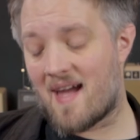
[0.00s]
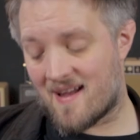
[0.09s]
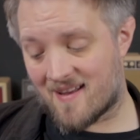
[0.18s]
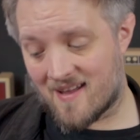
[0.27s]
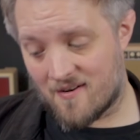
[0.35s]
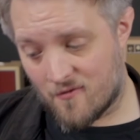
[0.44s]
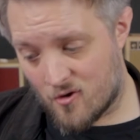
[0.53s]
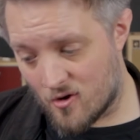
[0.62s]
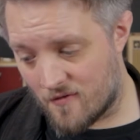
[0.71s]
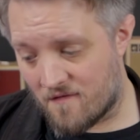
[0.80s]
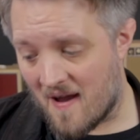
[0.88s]
that kind of
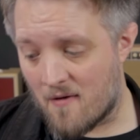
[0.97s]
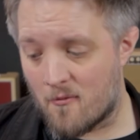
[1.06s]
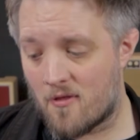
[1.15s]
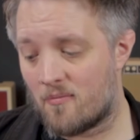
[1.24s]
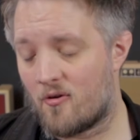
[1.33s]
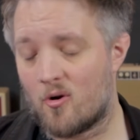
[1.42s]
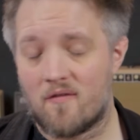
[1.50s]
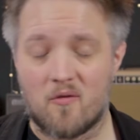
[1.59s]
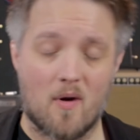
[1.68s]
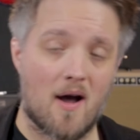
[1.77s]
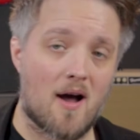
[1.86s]
good fat rhythm tone
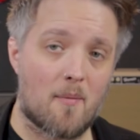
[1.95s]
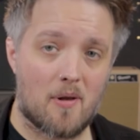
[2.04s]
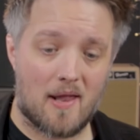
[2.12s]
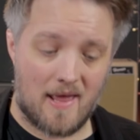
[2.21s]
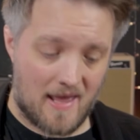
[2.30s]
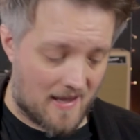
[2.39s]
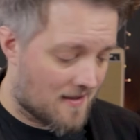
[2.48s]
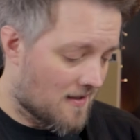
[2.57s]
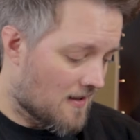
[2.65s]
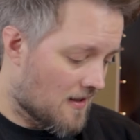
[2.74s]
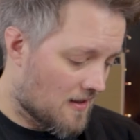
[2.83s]
if you are playing,
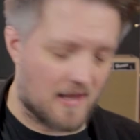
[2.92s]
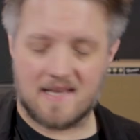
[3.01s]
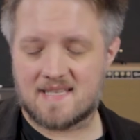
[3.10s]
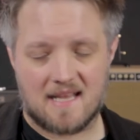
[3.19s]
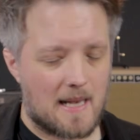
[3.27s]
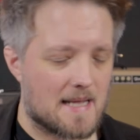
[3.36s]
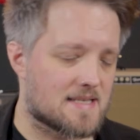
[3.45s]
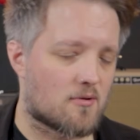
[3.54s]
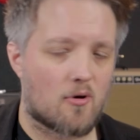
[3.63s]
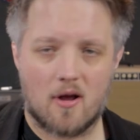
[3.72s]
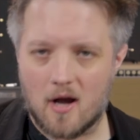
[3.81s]
like I said,
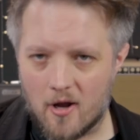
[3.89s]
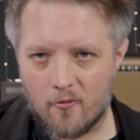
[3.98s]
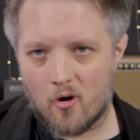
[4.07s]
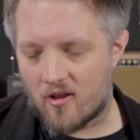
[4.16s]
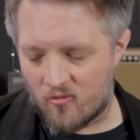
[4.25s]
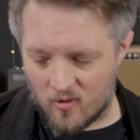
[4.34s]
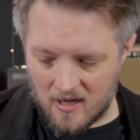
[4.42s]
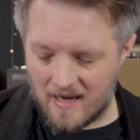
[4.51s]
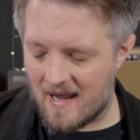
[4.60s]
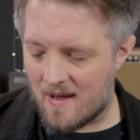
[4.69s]
classic rock, hard rock into a clean